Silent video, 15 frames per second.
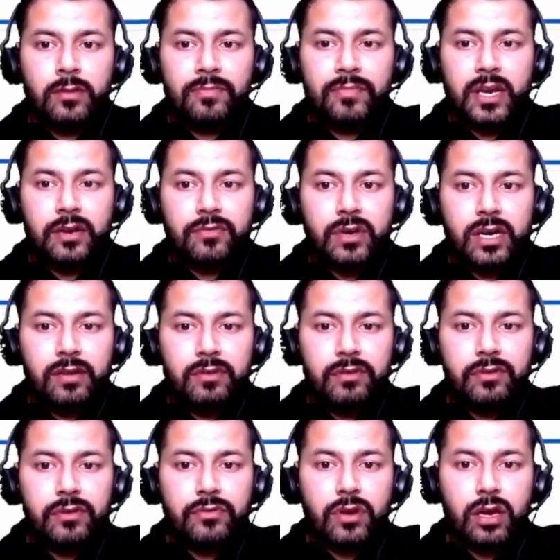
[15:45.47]
that whatever
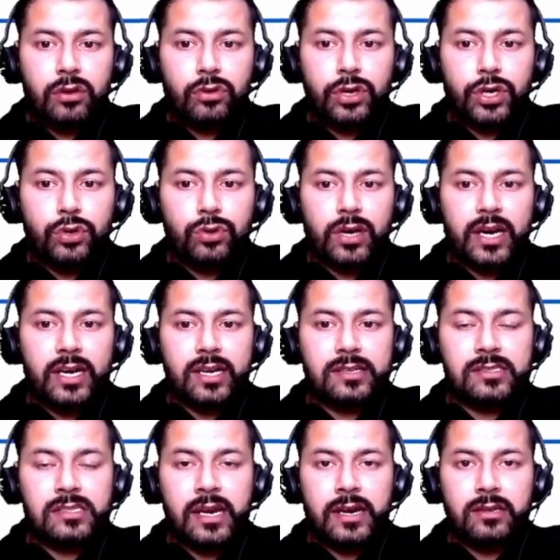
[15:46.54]
we are going to write
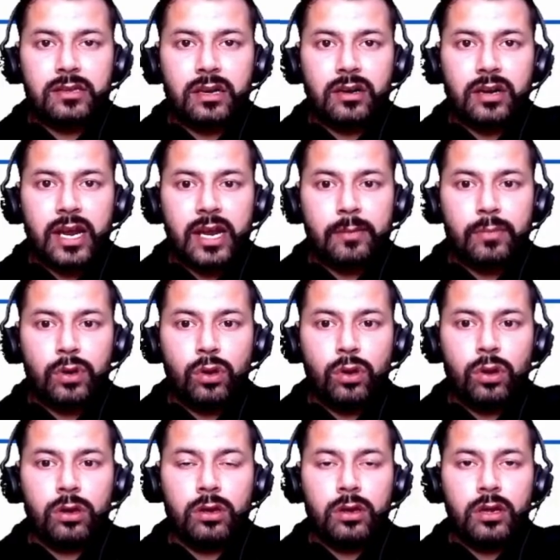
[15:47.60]
inside the try
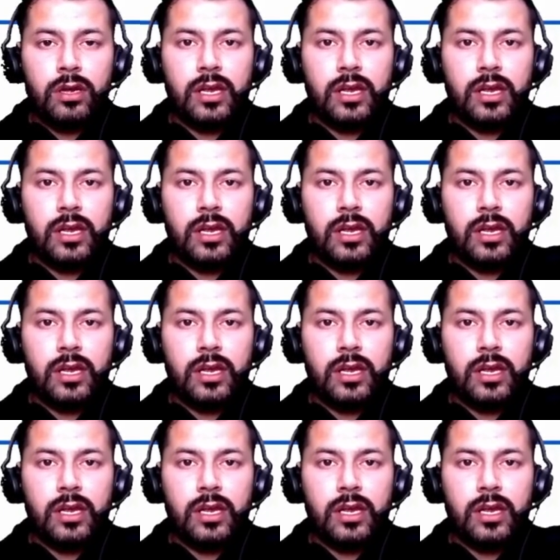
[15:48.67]
block,